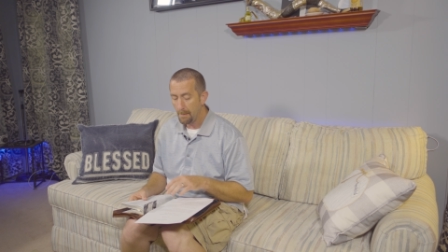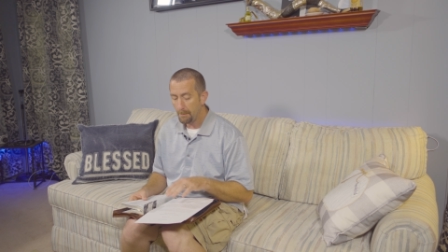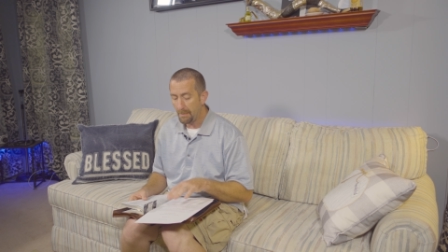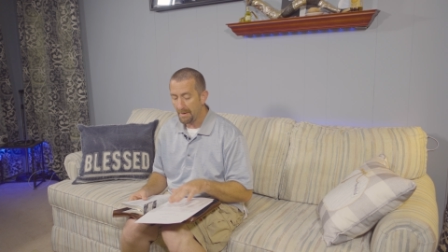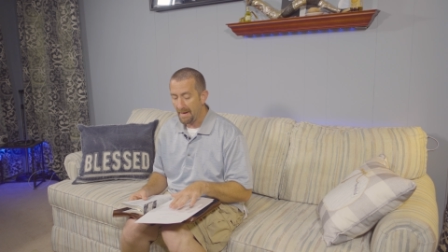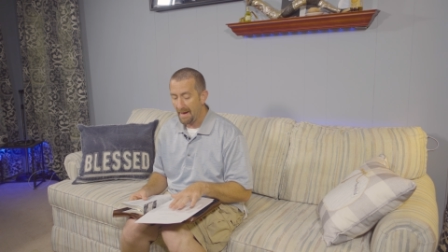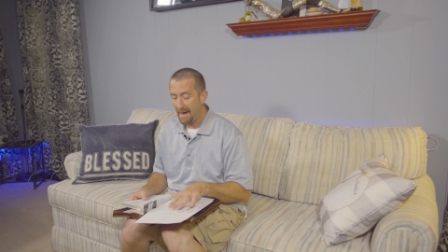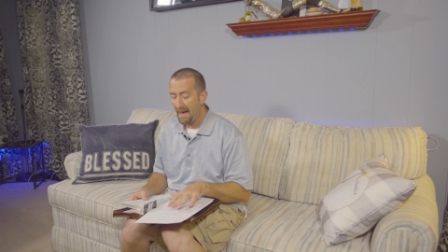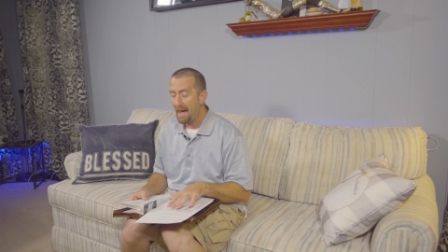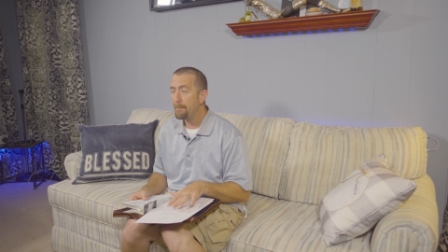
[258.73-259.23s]

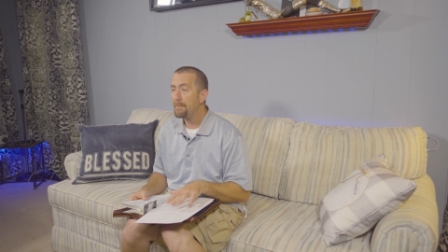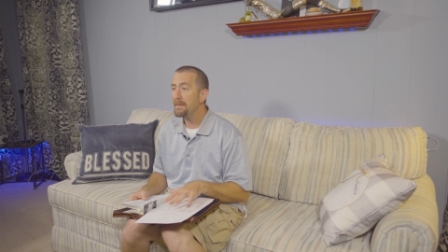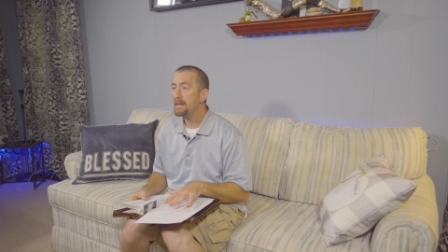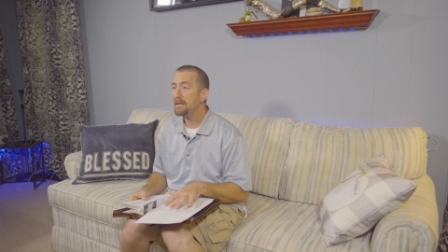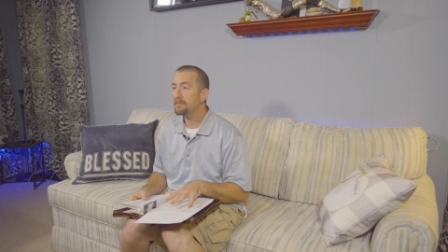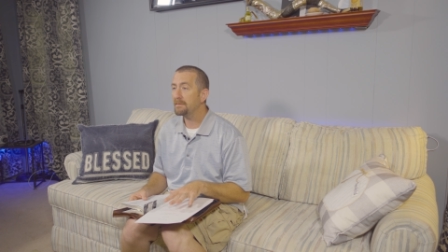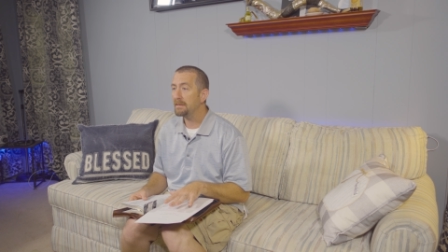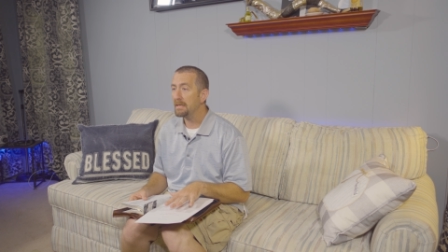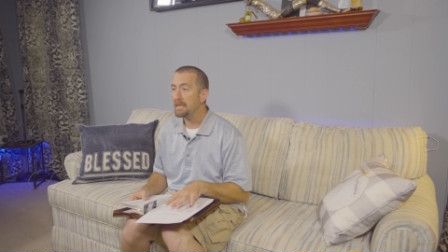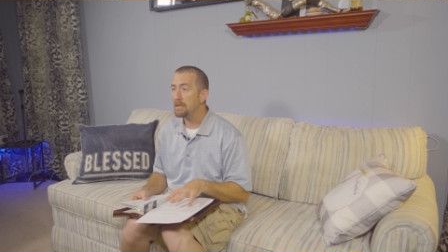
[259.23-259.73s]
but happy
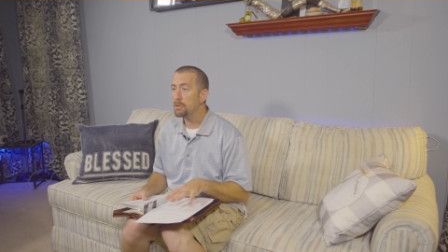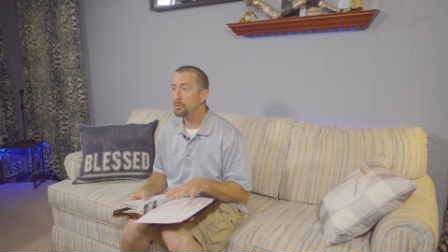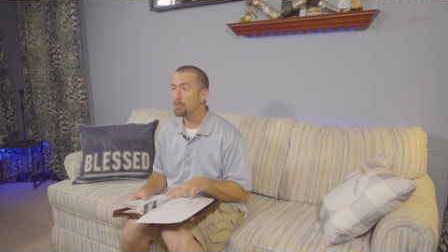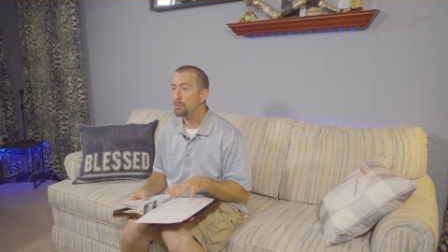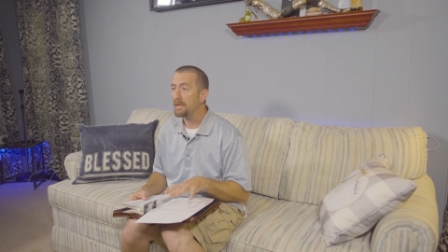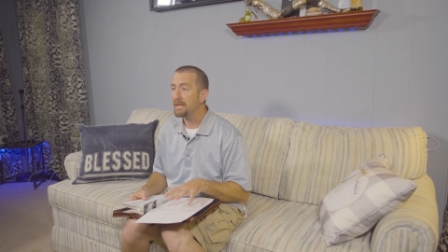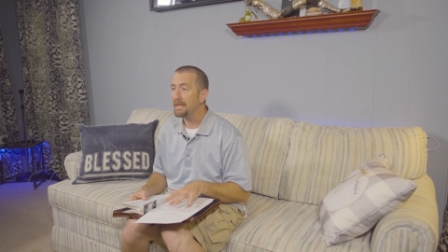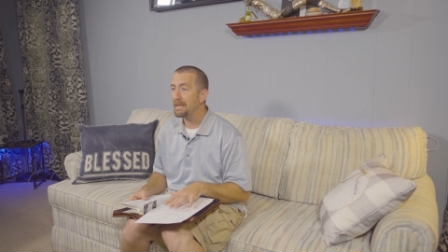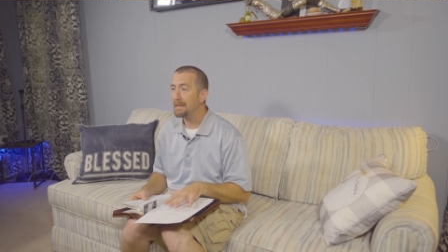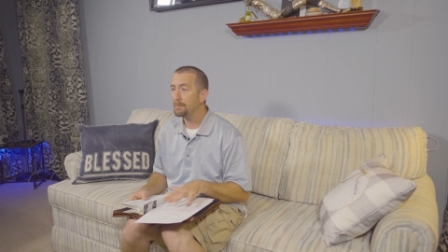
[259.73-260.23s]
is he
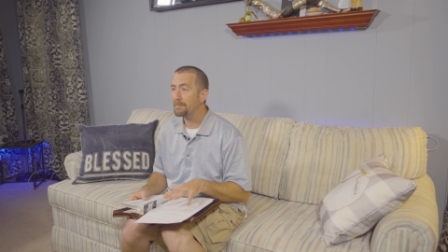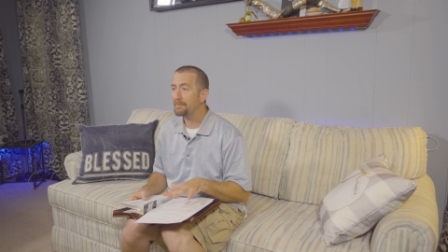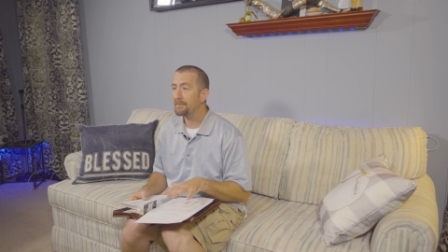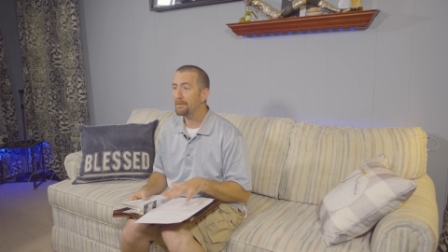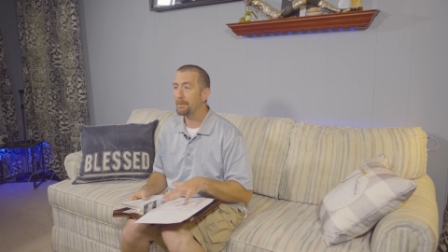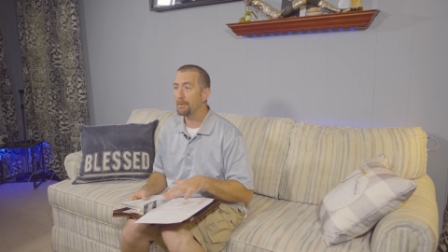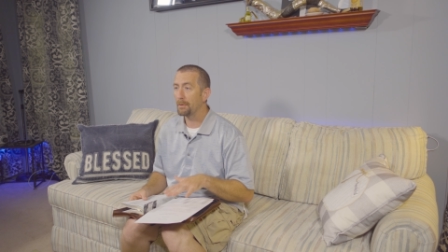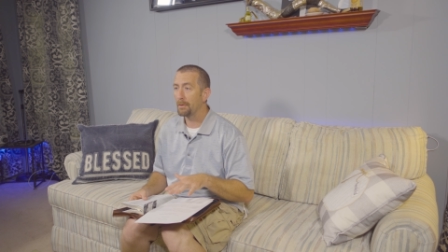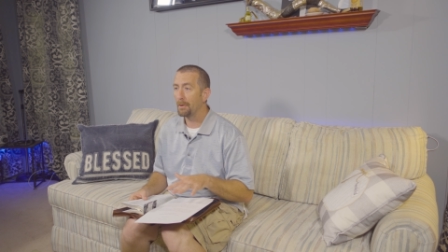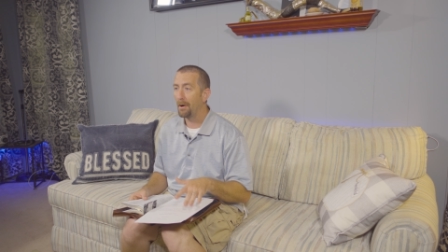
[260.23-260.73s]
who keeps
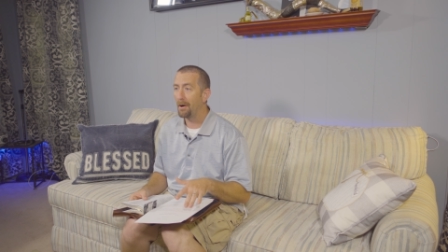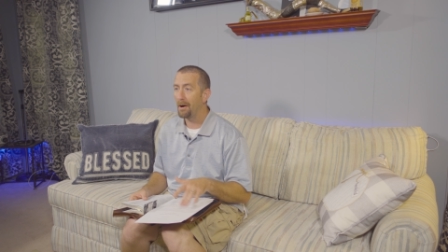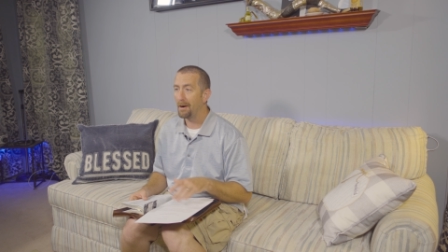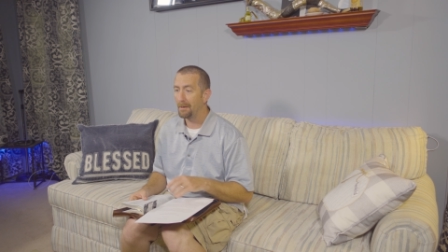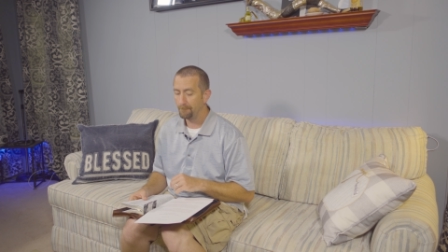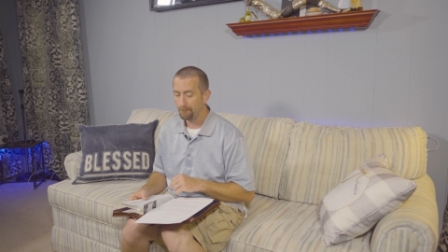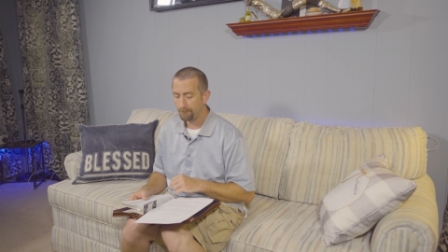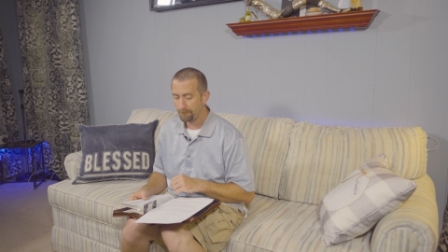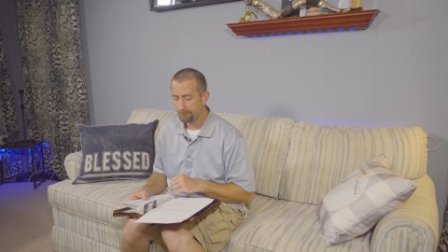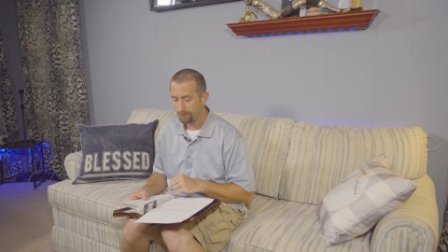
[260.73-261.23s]
the
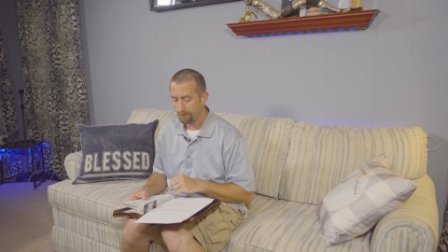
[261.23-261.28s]
law.